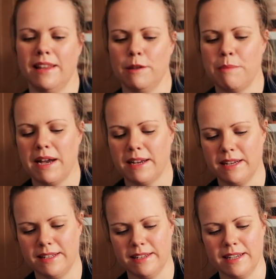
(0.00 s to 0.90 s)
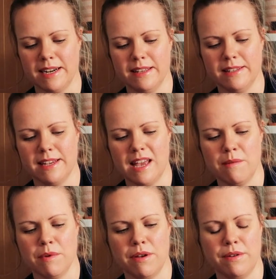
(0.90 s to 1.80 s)
and the back is exactly the
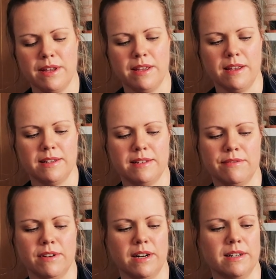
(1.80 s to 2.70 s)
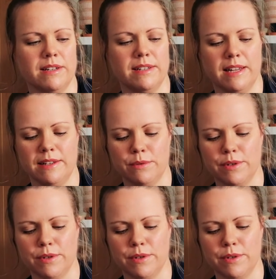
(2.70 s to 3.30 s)
same, only it's different colours, and it's